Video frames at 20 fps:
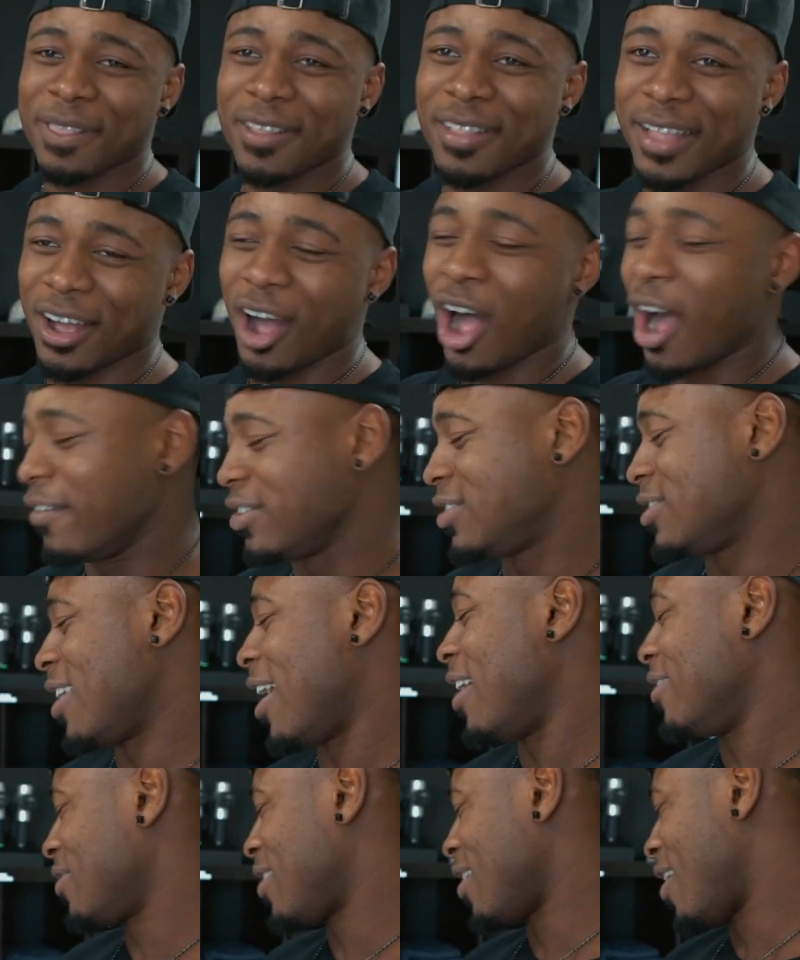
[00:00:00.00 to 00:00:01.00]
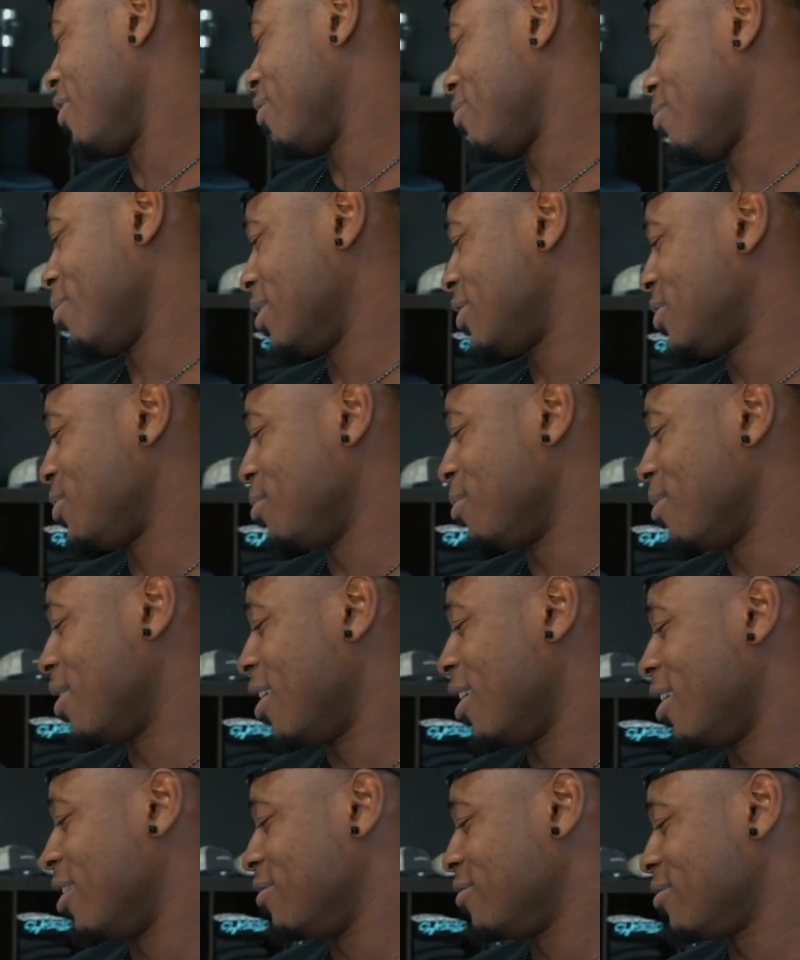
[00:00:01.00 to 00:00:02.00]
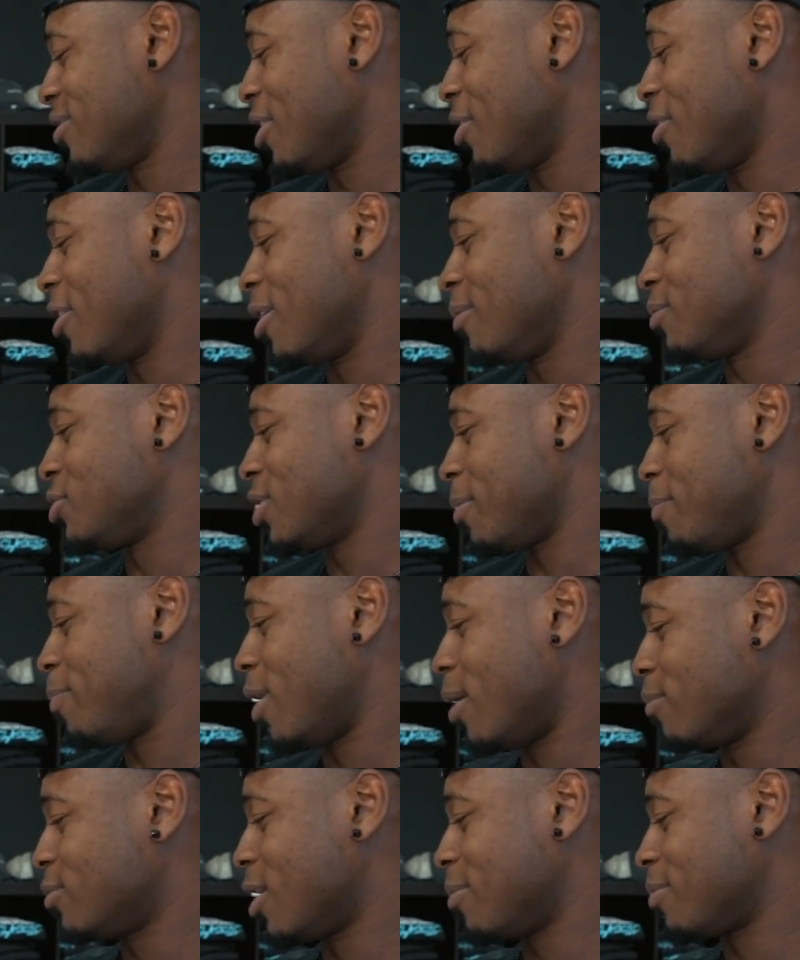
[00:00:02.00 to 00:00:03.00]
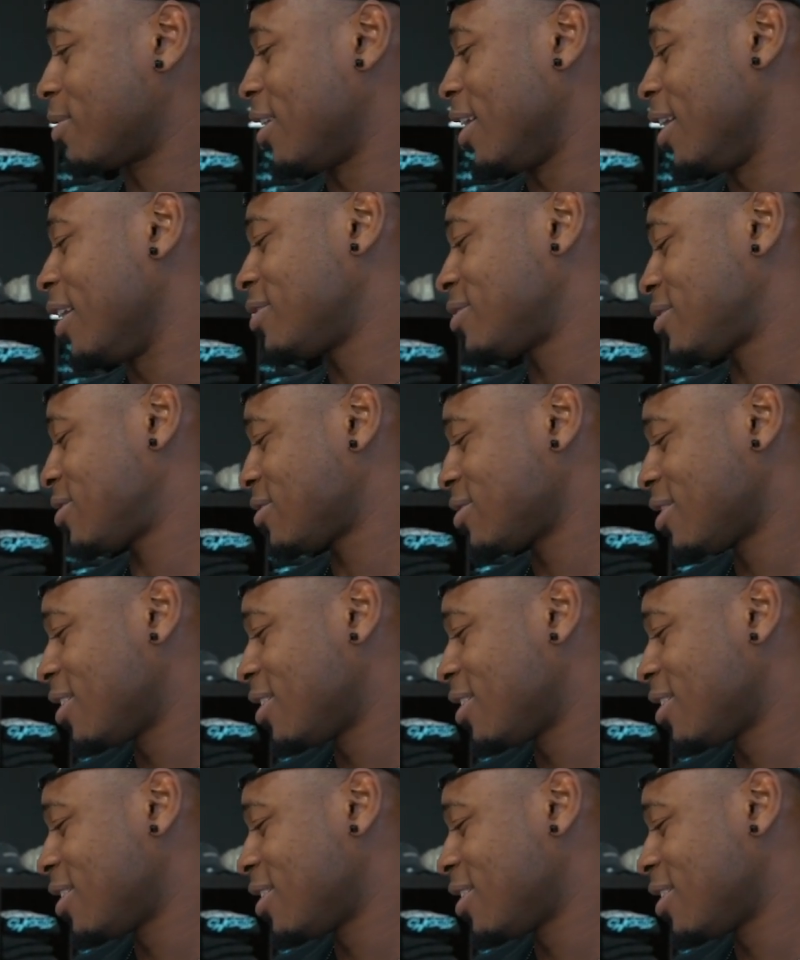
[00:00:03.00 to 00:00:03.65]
like obviously, guys, you guys want to, uh, you know, hit up pumped up kicks,